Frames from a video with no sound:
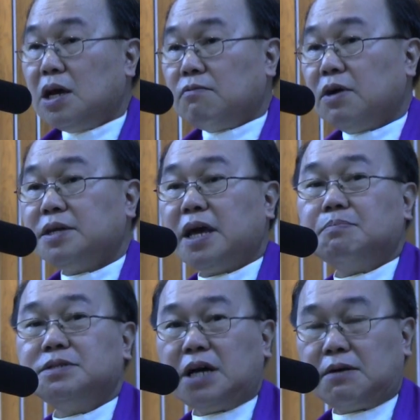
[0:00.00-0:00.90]
What
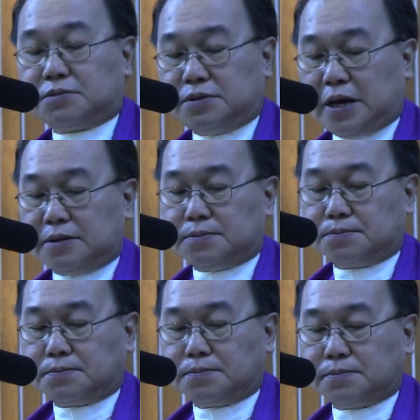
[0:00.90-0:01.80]
happened after that?
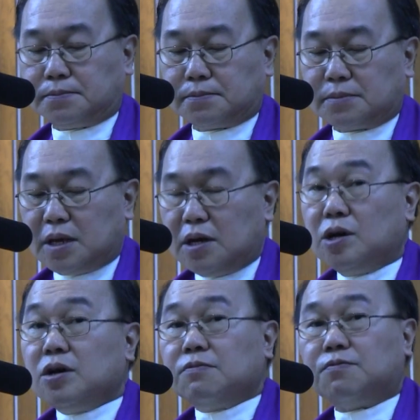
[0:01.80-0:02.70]

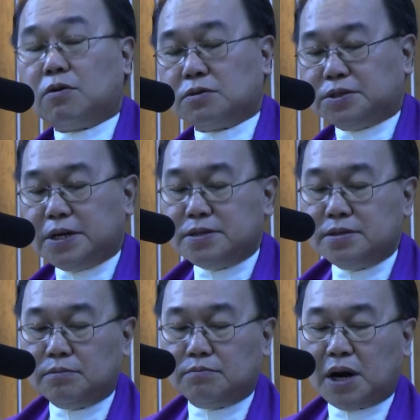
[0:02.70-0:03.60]

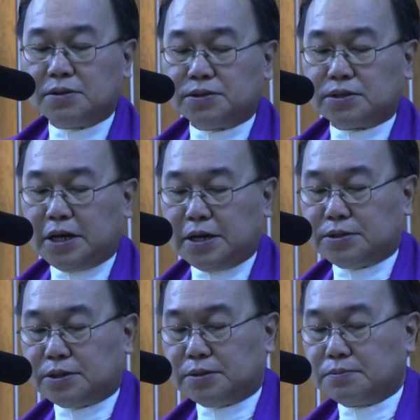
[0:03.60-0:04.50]
14 months
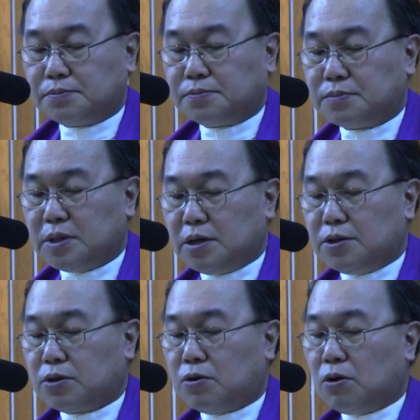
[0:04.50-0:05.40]
later,
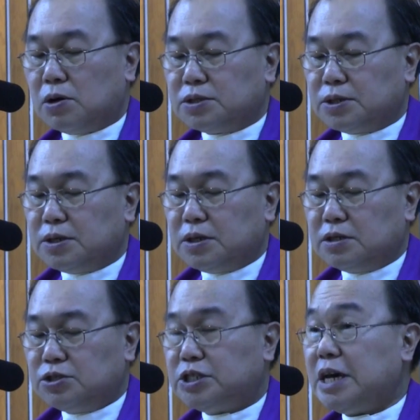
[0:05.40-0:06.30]
the court
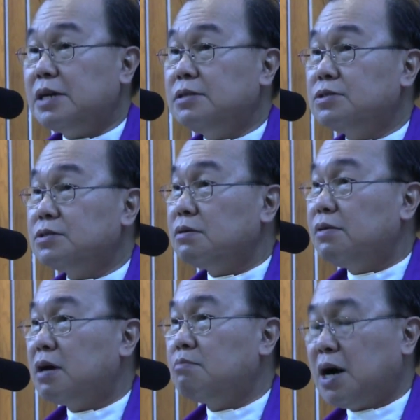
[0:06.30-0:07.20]
changed
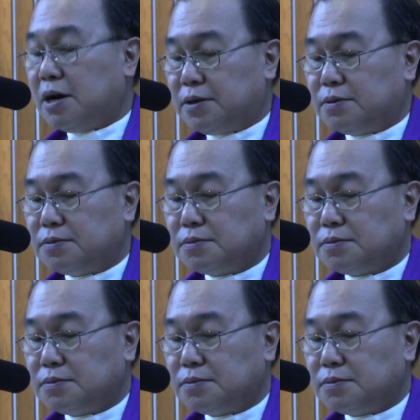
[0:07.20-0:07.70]
their mind.